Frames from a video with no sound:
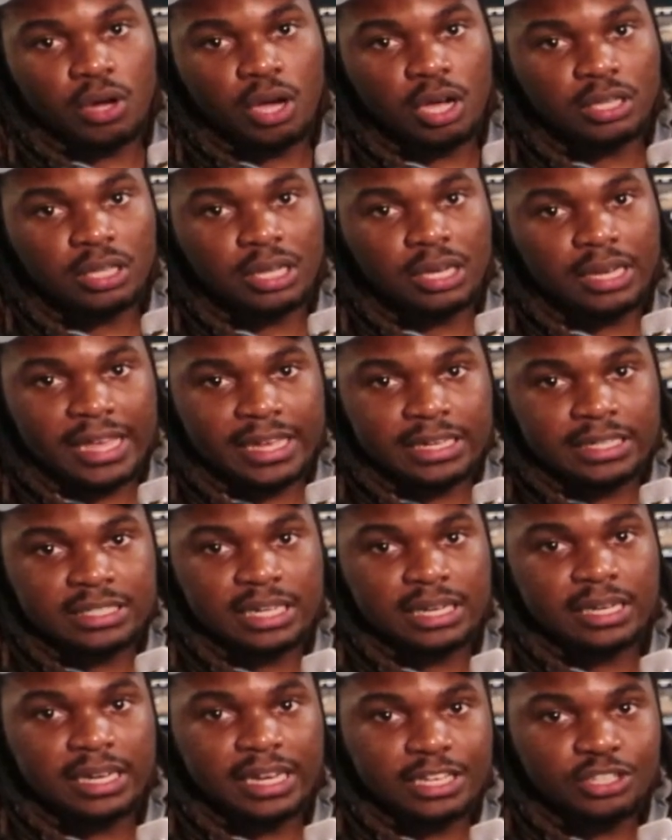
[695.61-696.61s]
on the lens
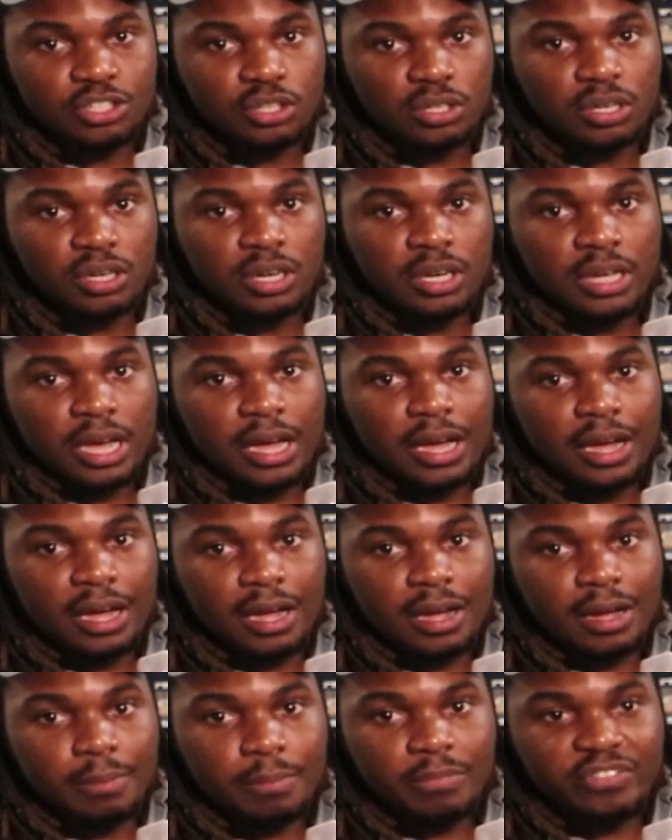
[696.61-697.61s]
and laser
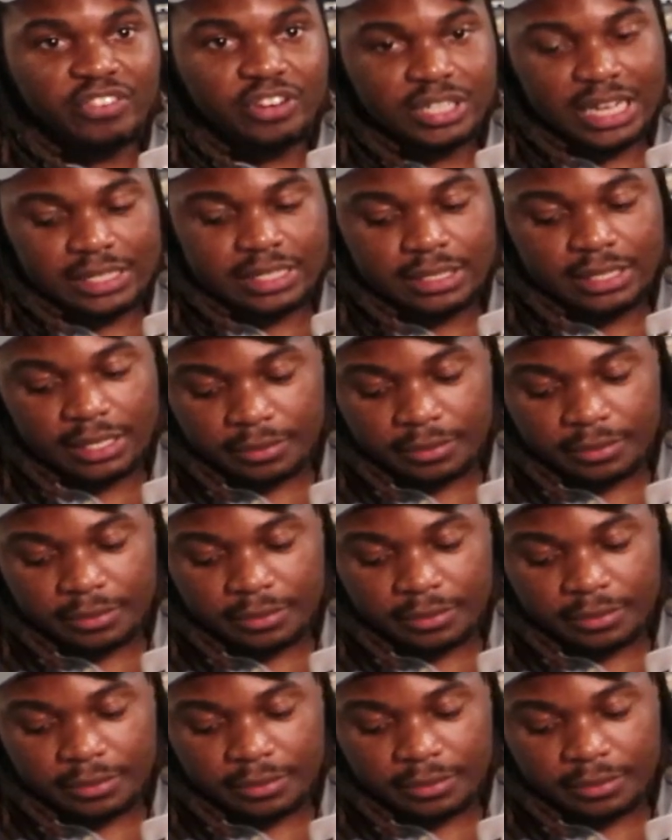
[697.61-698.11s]
for testing.